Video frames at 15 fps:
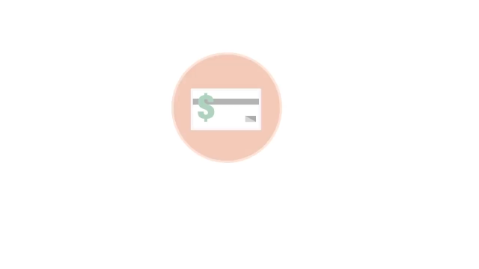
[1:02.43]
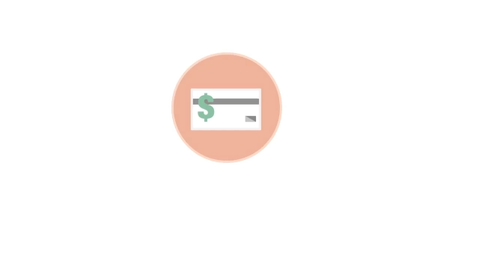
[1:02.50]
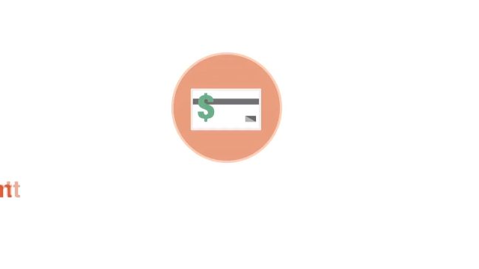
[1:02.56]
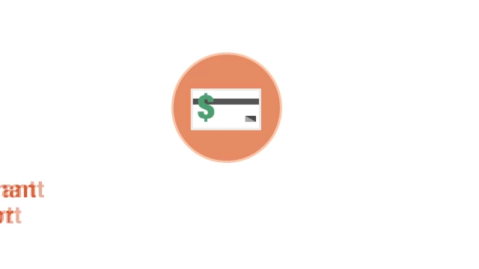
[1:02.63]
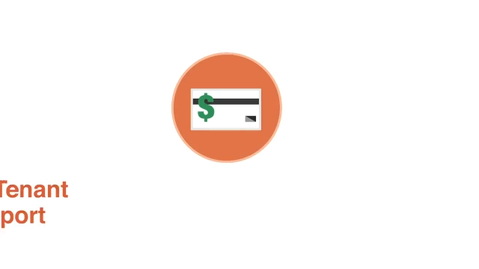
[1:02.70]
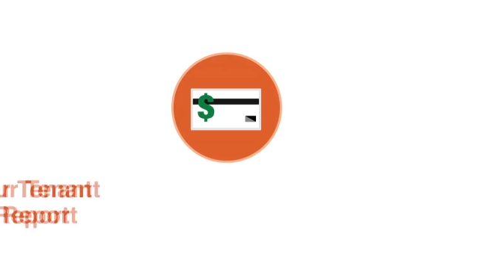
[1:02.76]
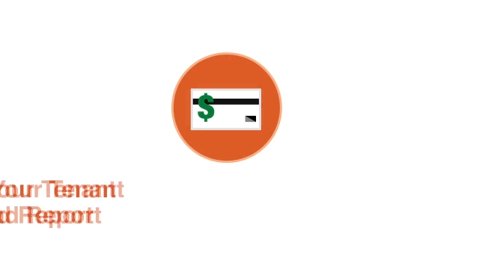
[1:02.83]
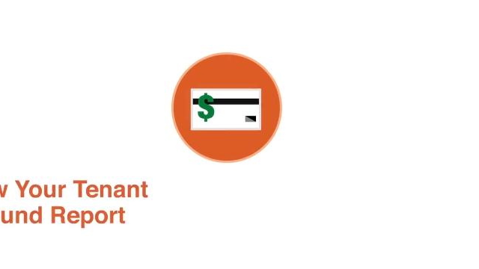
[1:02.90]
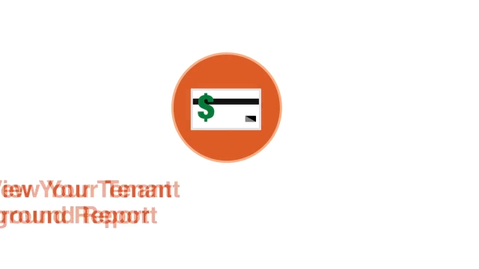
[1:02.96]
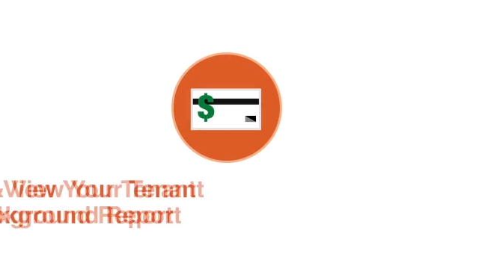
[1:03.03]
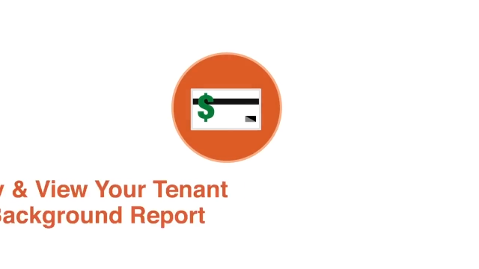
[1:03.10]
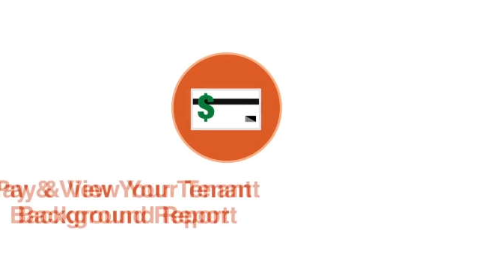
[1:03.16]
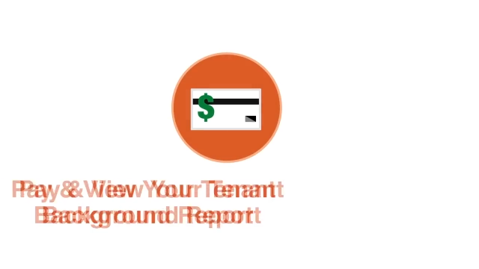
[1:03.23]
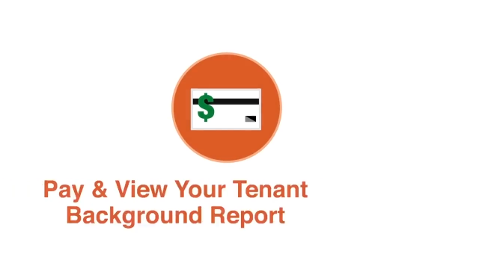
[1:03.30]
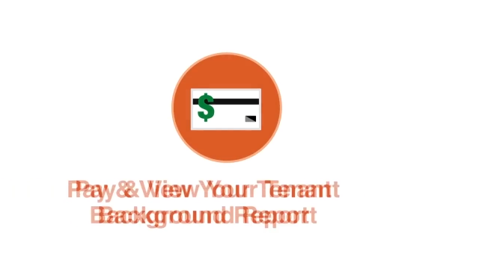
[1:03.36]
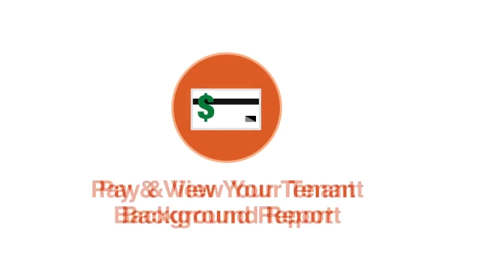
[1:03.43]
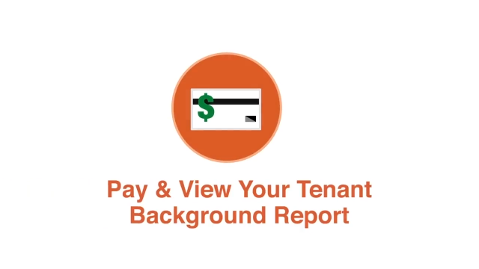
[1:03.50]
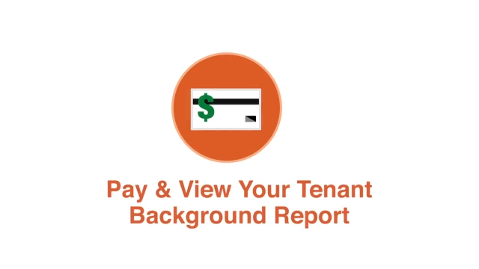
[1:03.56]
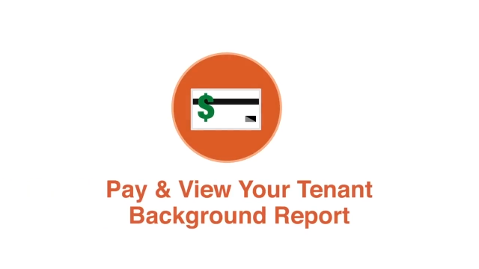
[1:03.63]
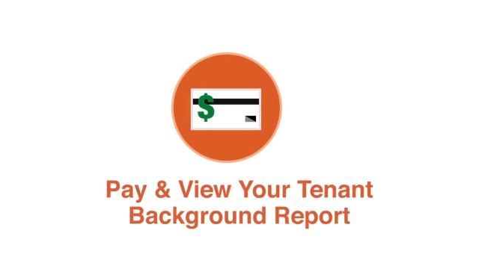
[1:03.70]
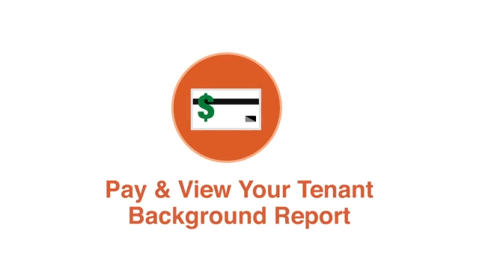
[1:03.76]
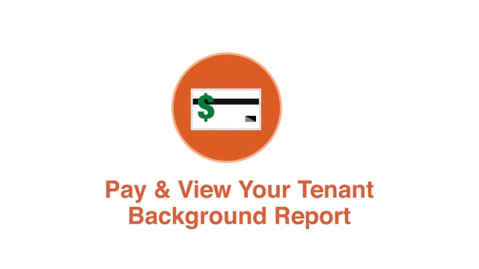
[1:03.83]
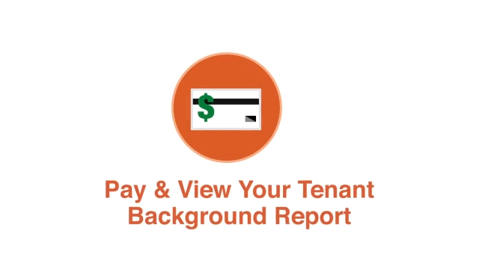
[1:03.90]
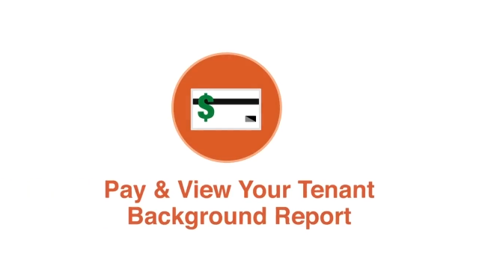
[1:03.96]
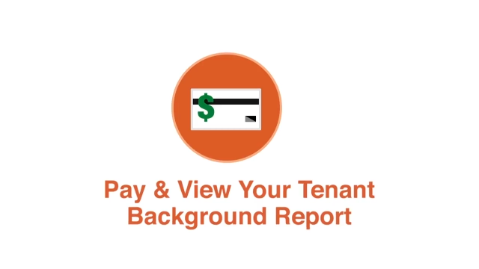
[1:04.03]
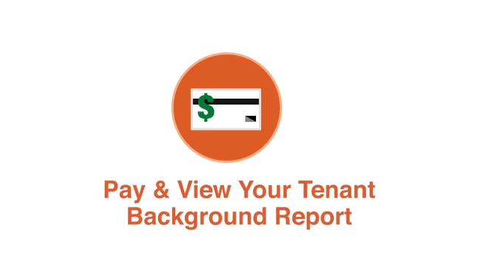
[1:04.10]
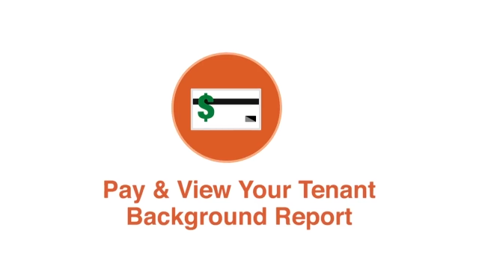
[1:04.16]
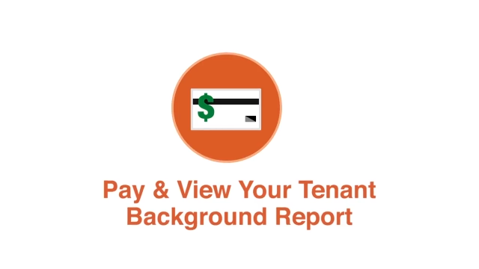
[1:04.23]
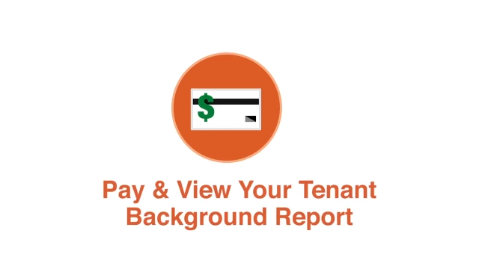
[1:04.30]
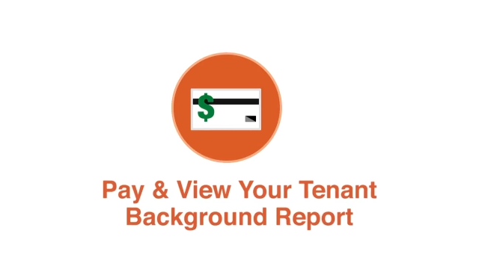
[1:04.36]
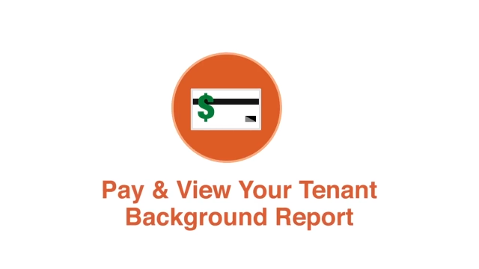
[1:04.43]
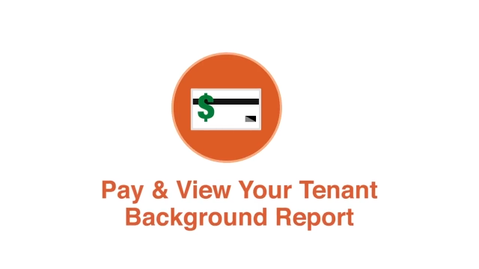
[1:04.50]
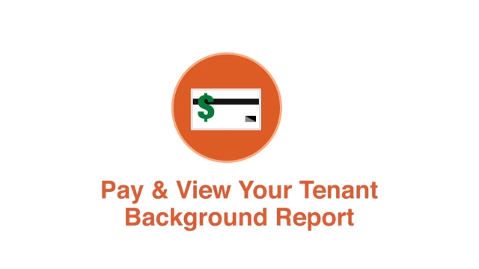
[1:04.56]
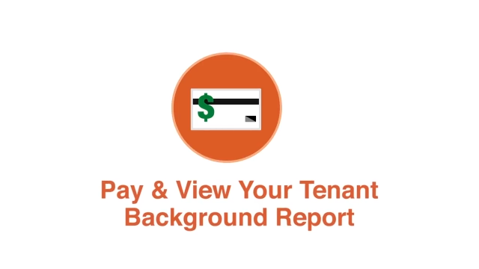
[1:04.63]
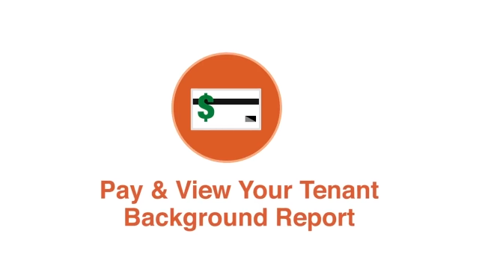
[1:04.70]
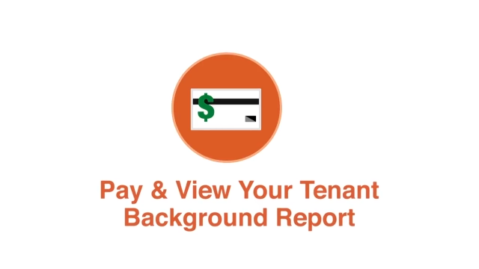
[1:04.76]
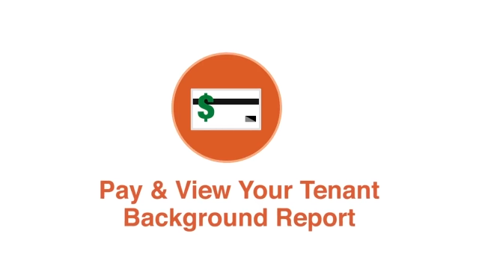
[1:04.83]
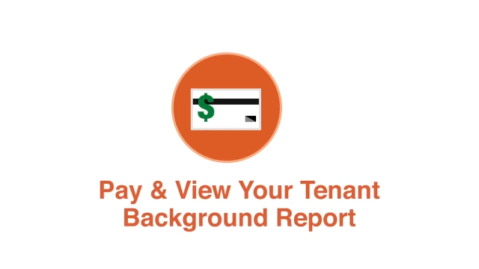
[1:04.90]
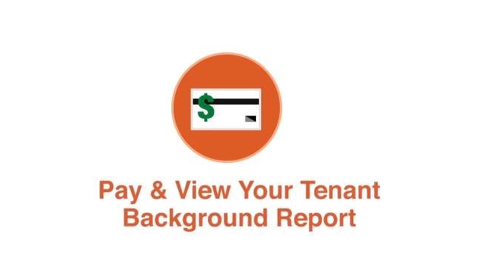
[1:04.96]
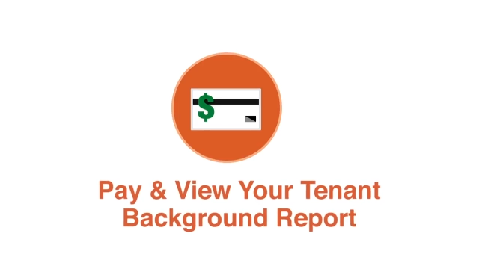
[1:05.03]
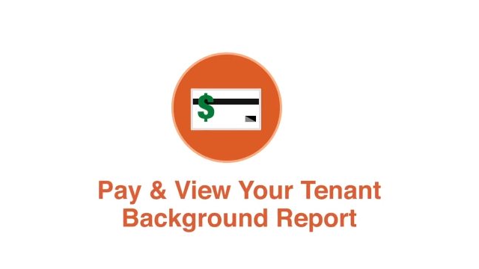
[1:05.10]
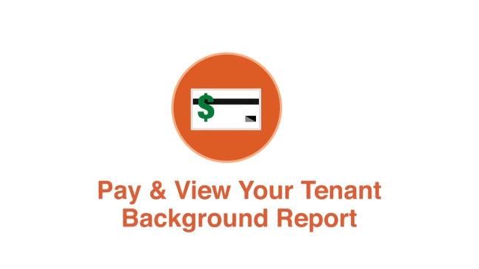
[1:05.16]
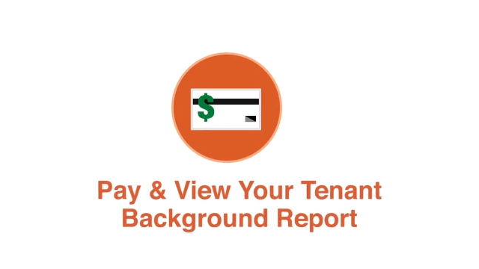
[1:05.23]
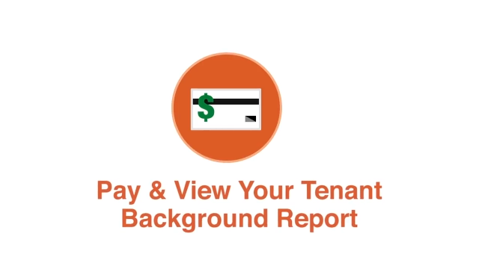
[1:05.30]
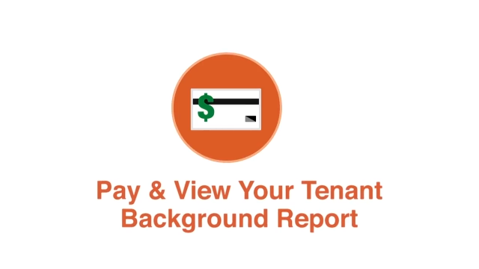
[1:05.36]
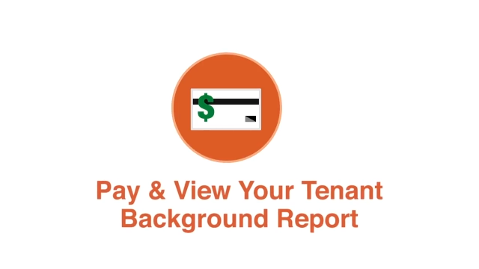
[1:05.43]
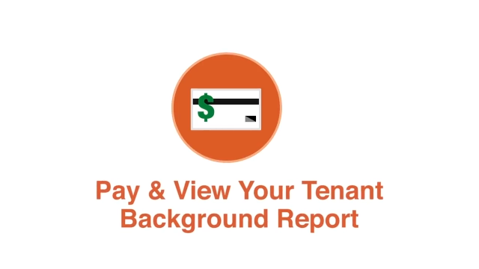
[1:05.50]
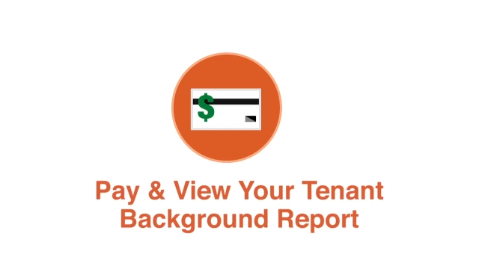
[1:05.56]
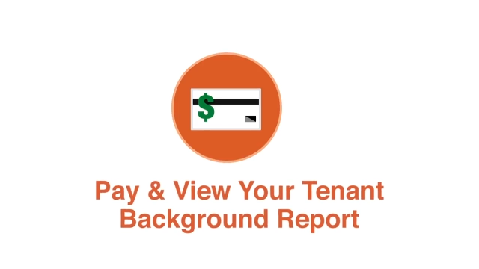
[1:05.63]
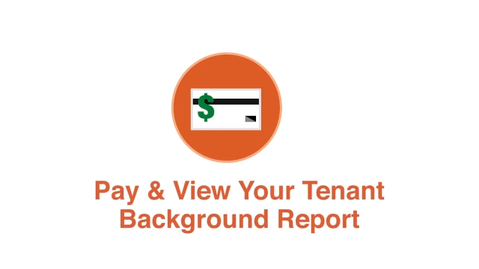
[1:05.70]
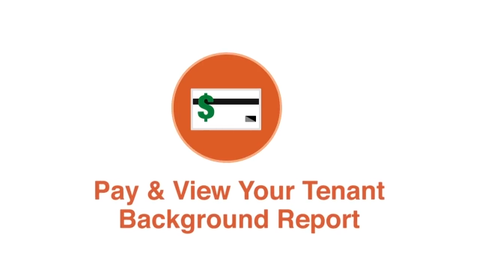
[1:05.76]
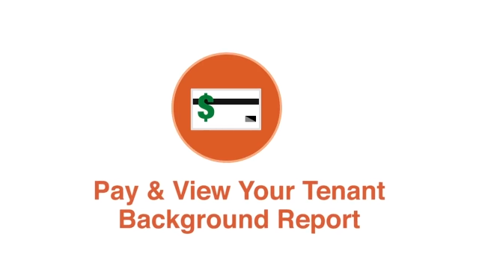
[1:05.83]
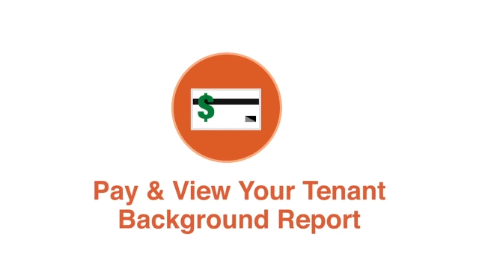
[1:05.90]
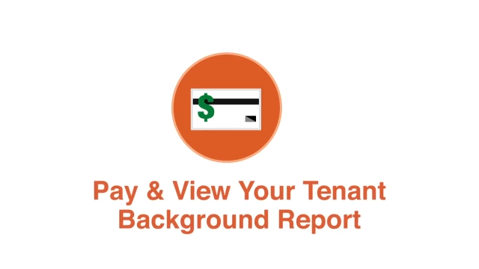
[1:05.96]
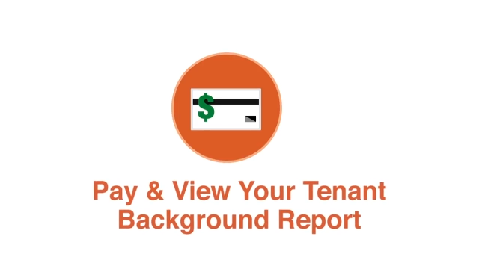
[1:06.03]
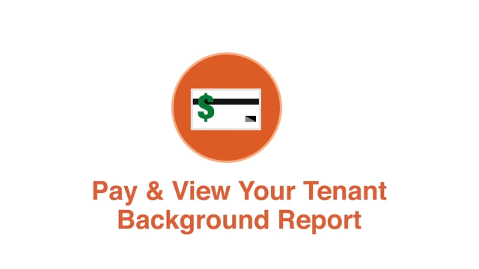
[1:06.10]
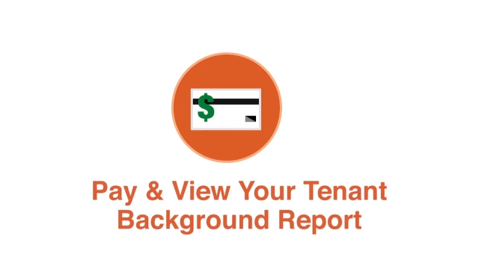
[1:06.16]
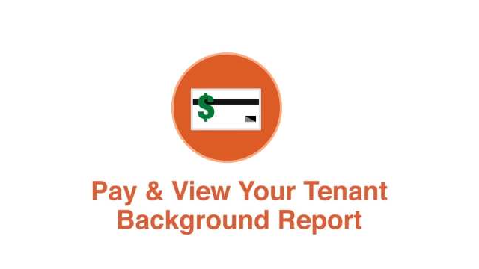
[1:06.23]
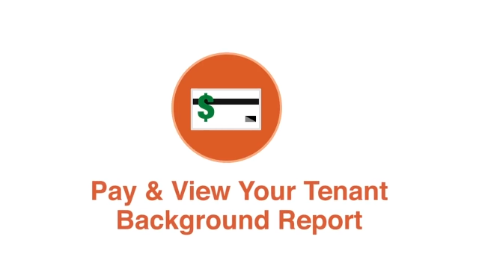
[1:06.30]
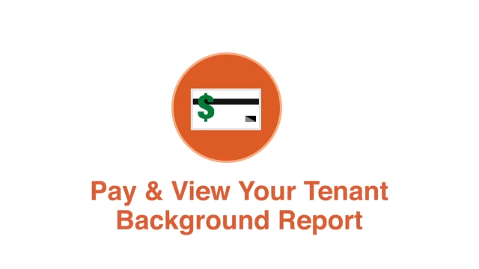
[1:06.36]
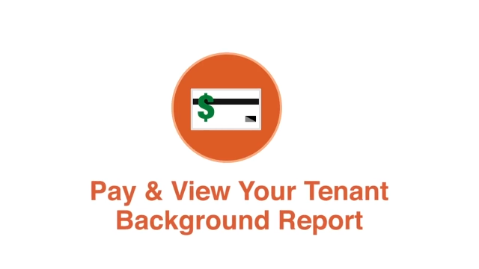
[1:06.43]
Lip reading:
(no speaker visible)